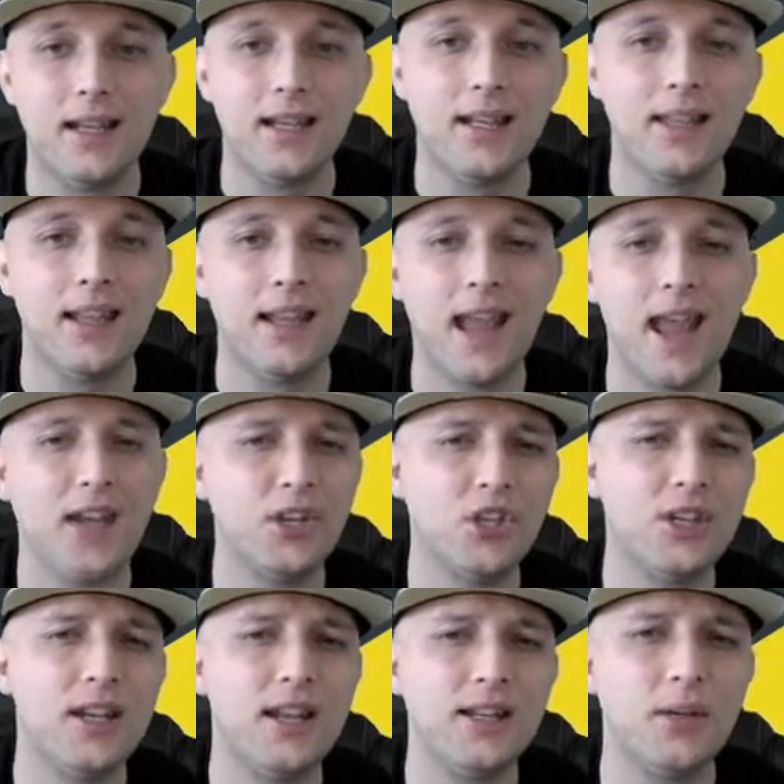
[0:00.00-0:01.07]
They
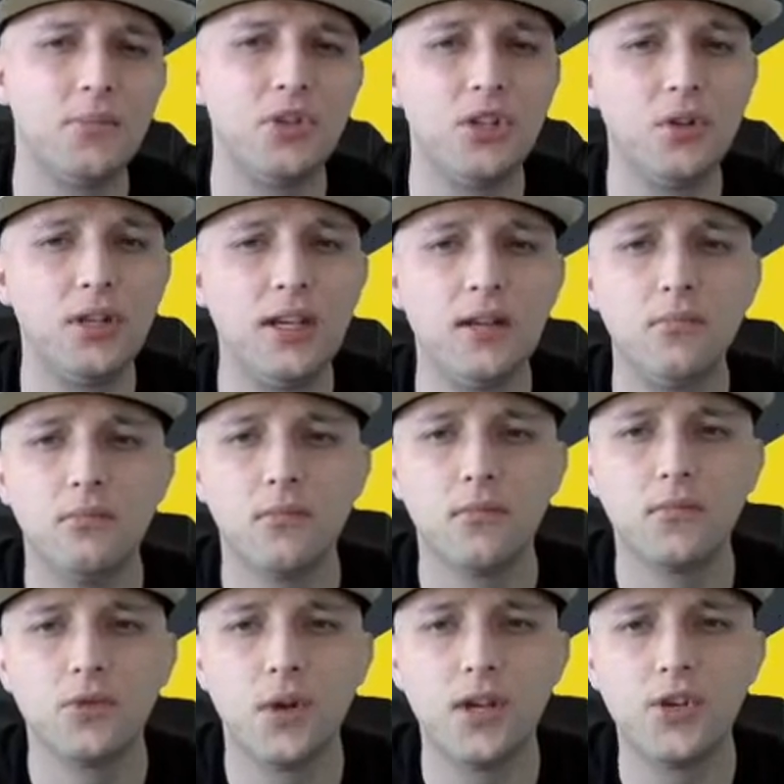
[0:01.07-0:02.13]
actually end up shielding,
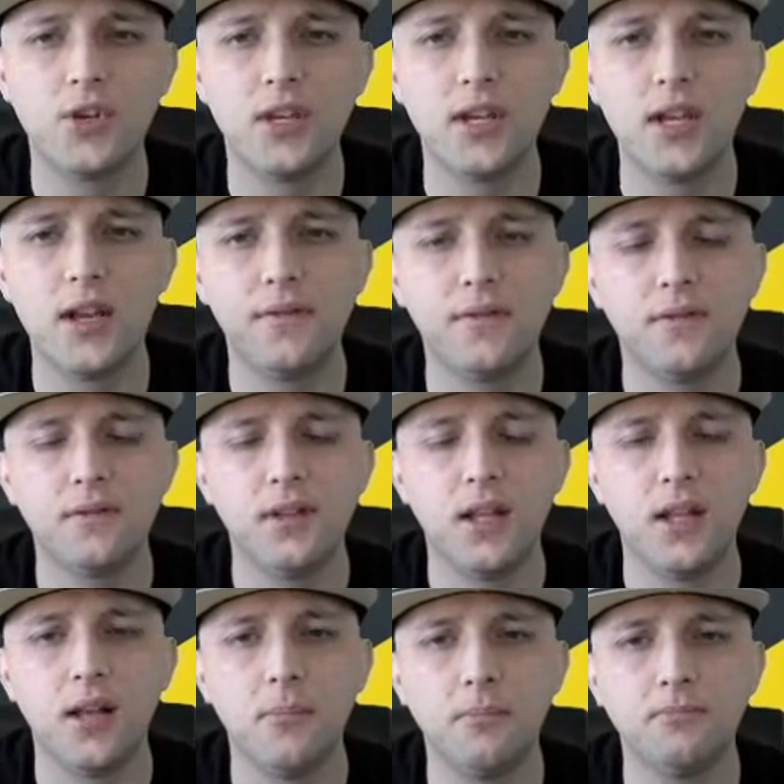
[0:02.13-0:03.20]
strangely enough.
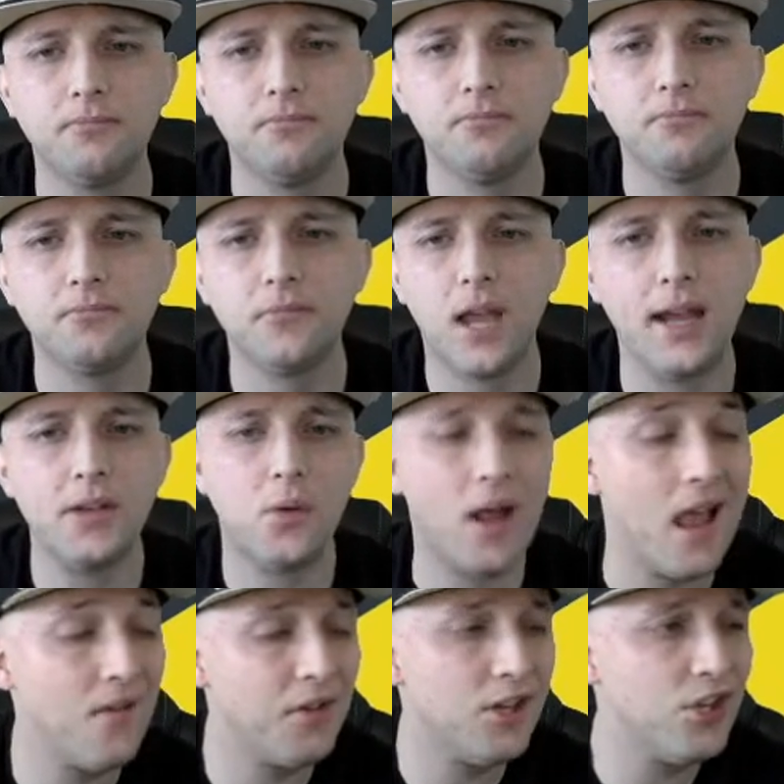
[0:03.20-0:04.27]
I don't
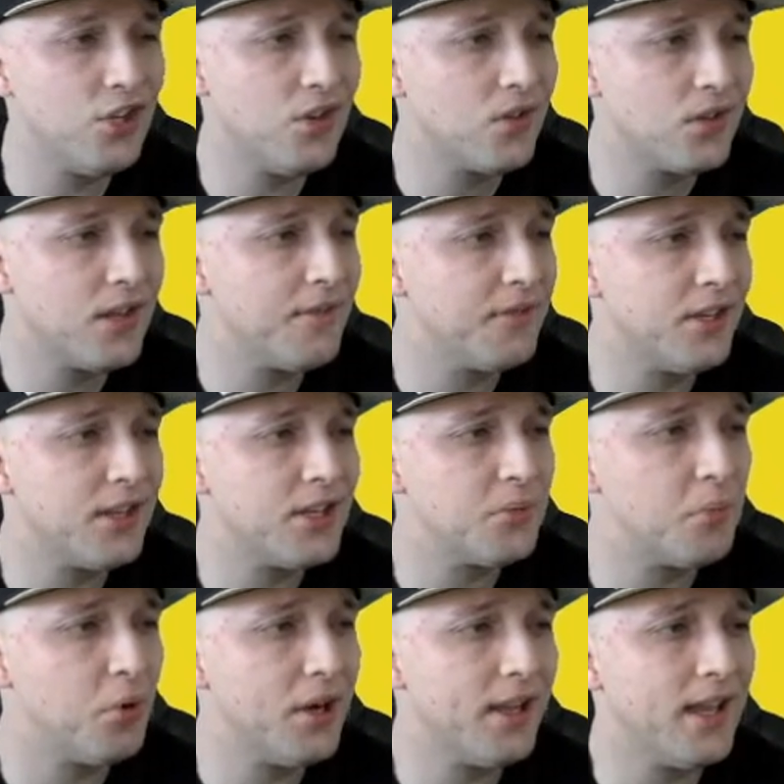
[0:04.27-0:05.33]
have any shields left at this
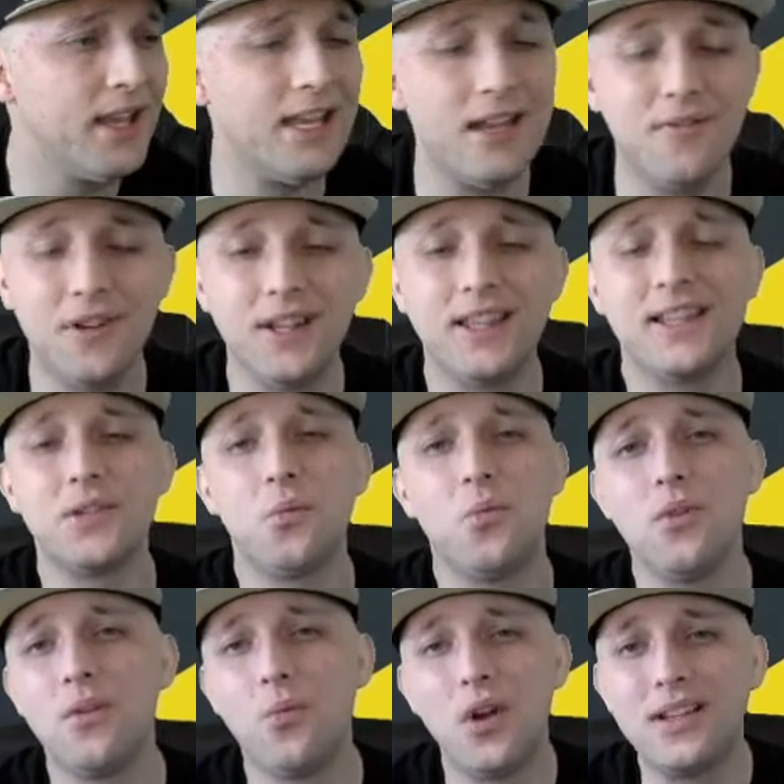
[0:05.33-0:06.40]
point, and even if this
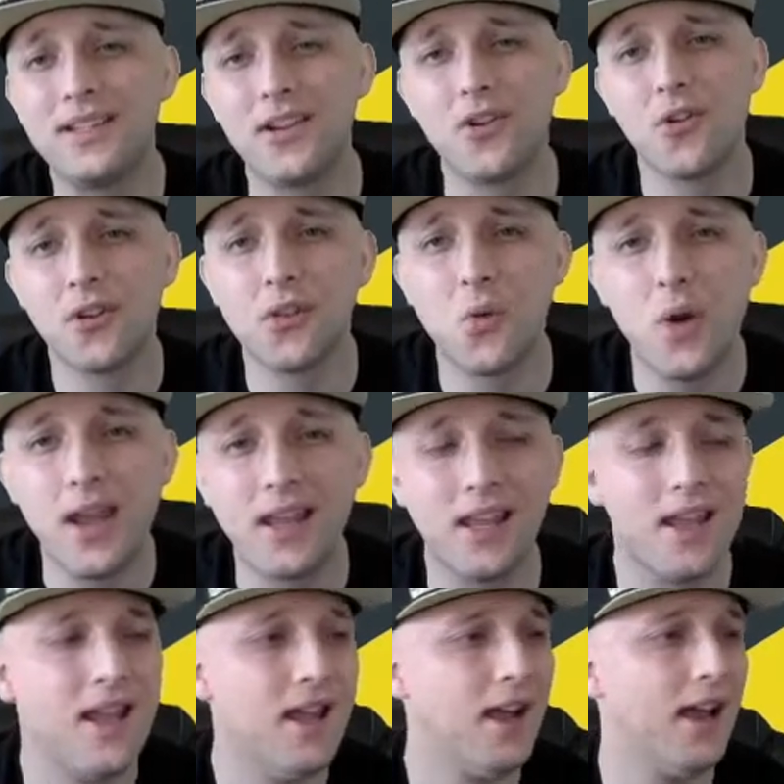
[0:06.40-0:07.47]
was an Earthquake,
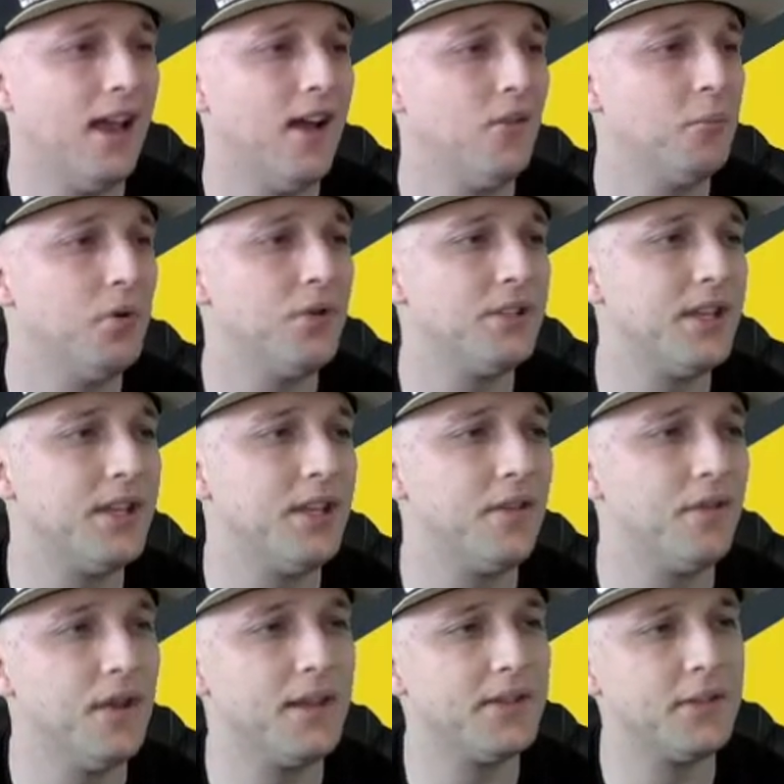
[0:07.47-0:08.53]
I have boosted
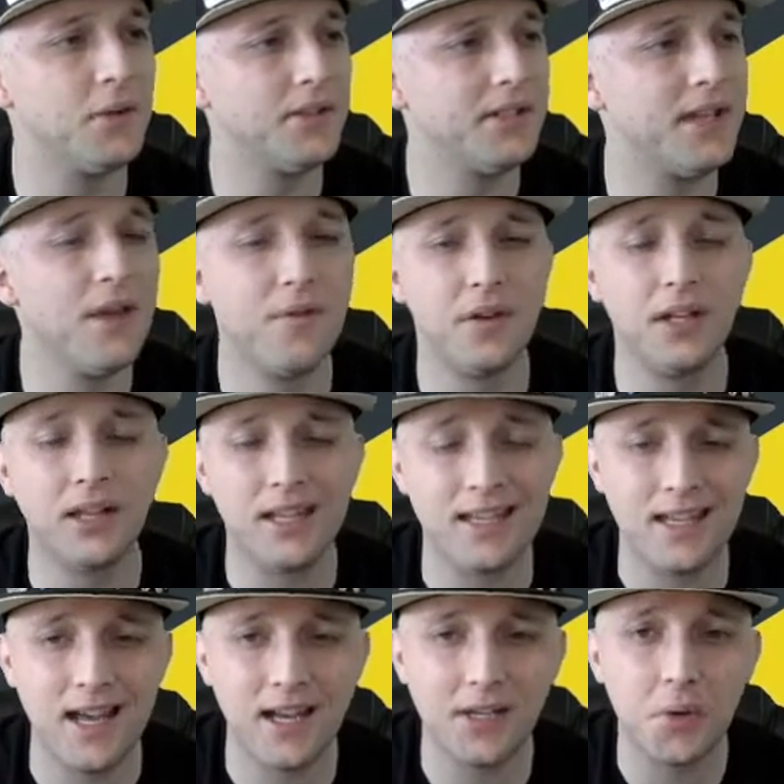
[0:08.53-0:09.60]
defense, so it's definitely
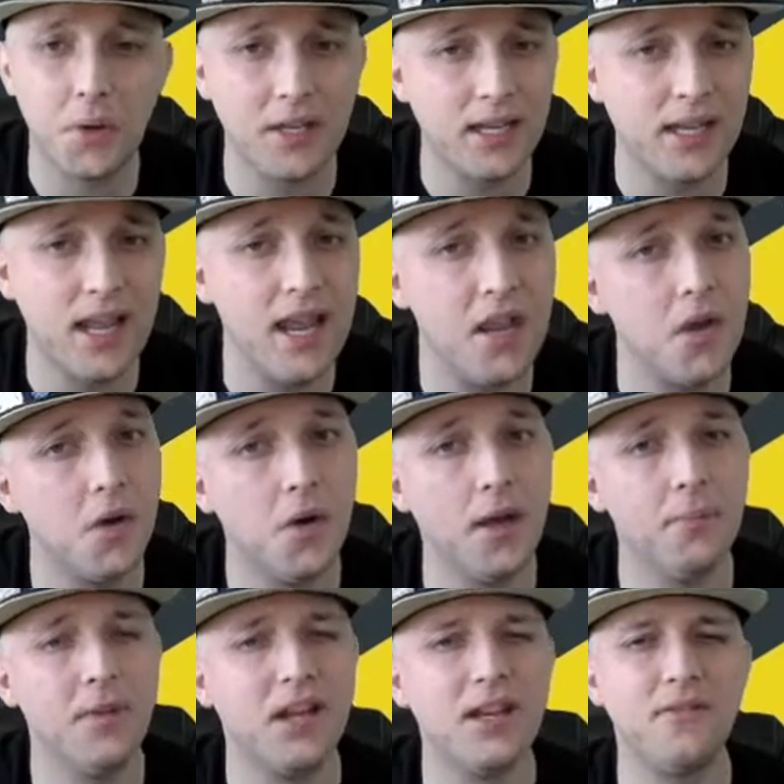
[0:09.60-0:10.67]
not going to KO.
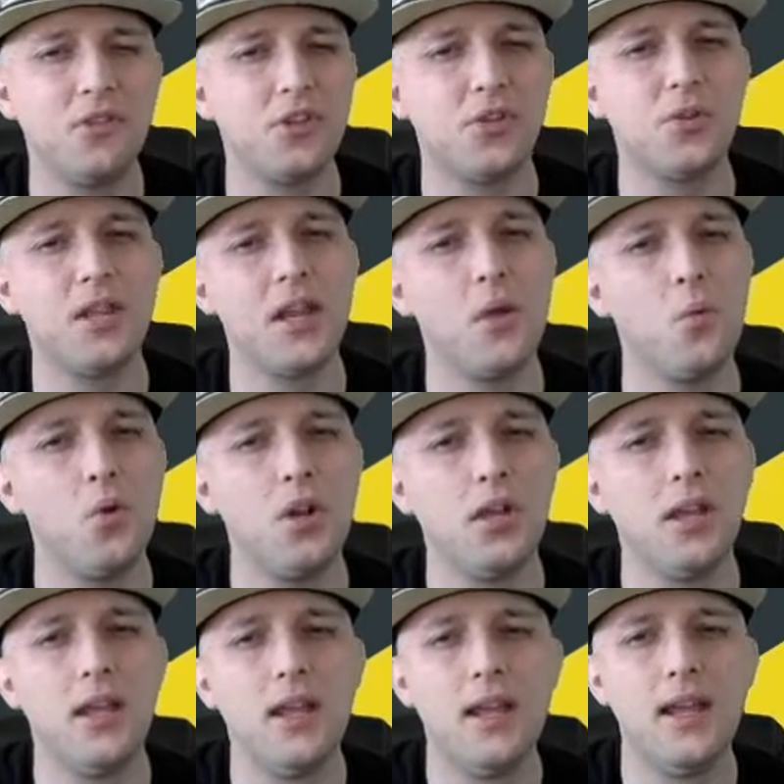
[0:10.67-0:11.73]
I'm not even sure that it
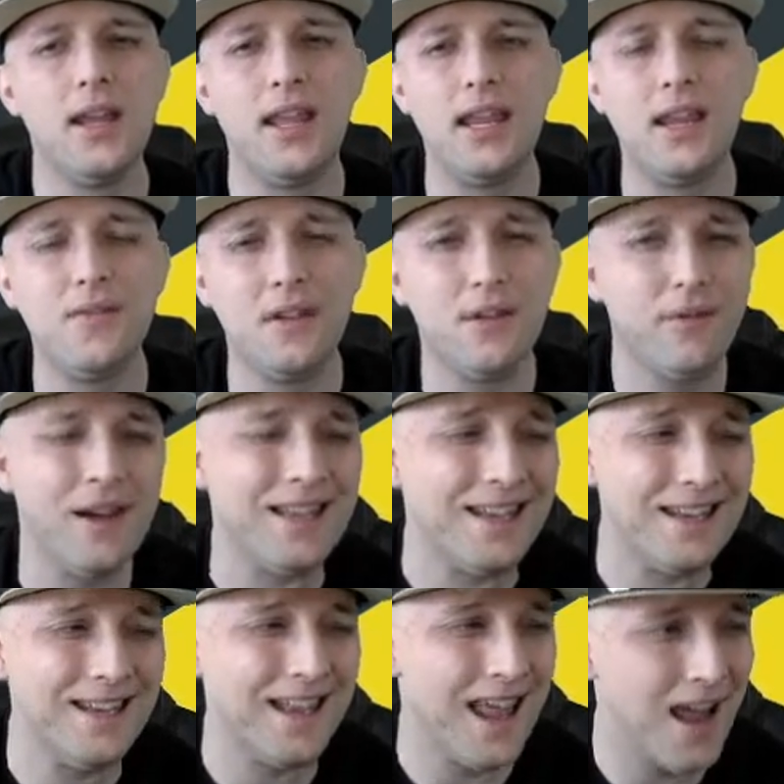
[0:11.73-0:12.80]
would. even if I
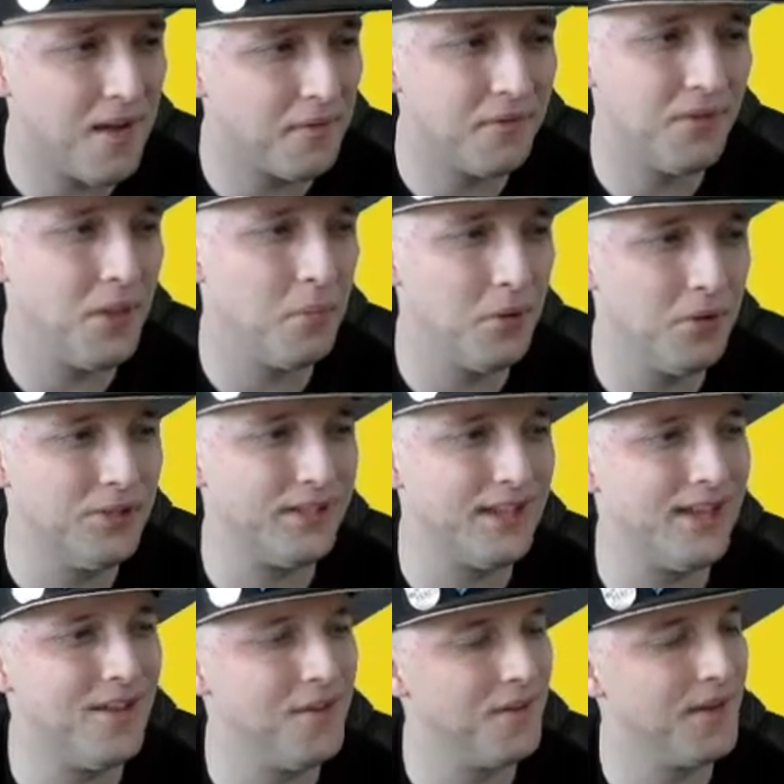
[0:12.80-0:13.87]
didn't have the
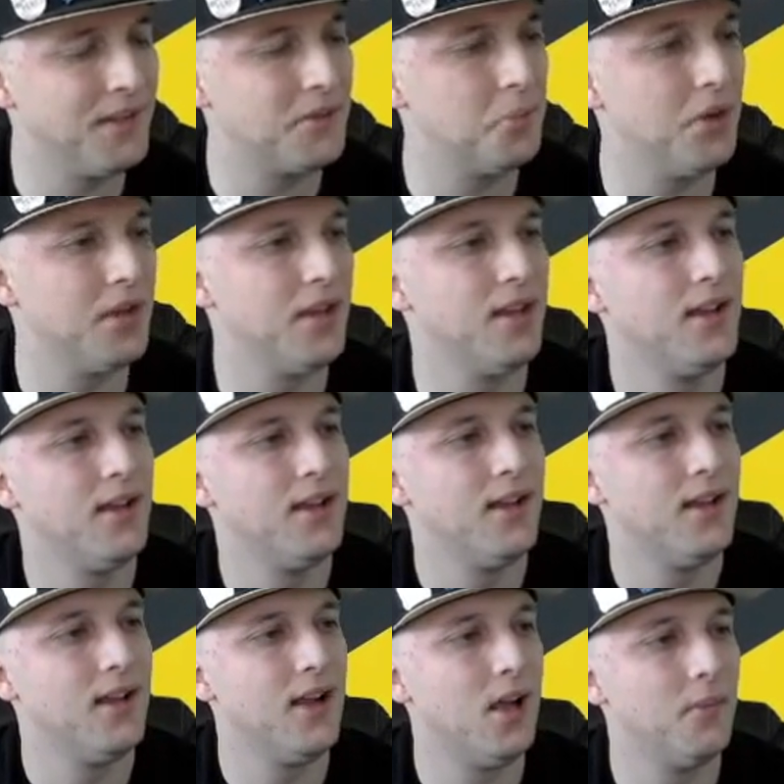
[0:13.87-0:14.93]
boosted defense. But
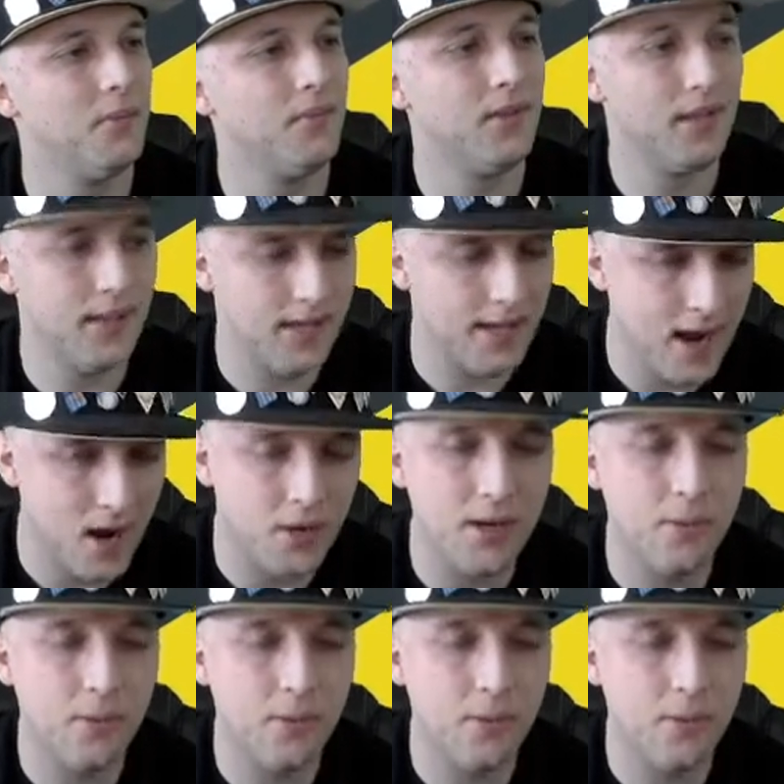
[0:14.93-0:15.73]
now he